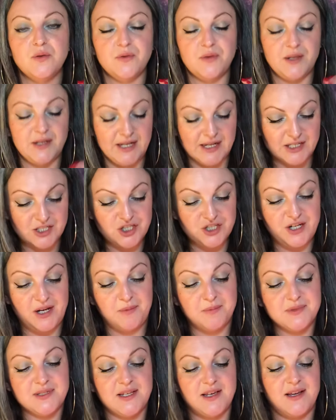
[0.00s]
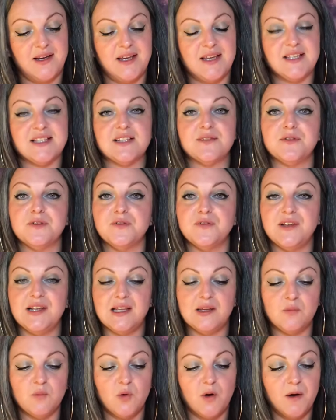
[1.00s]
the next chapter is a
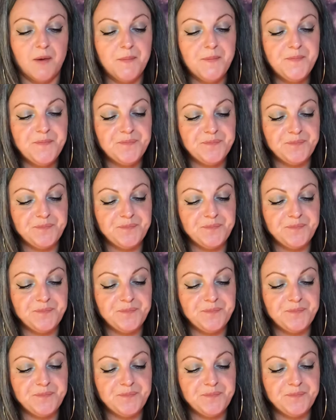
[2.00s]
fulfilling one.